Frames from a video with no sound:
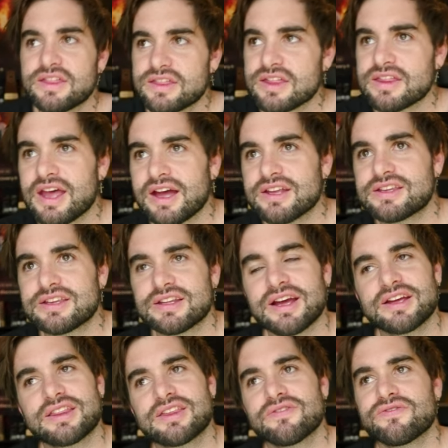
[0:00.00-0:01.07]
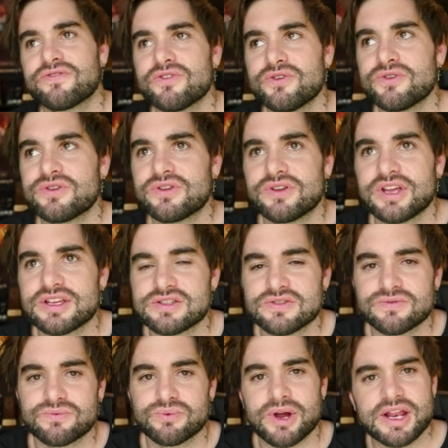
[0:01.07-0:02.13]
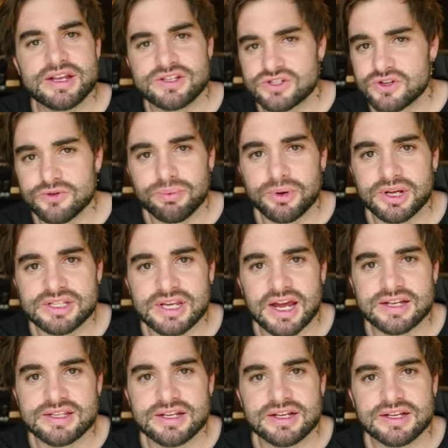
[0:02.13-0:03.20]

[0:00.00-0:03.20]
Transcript: than that, like the food isn't really super exciting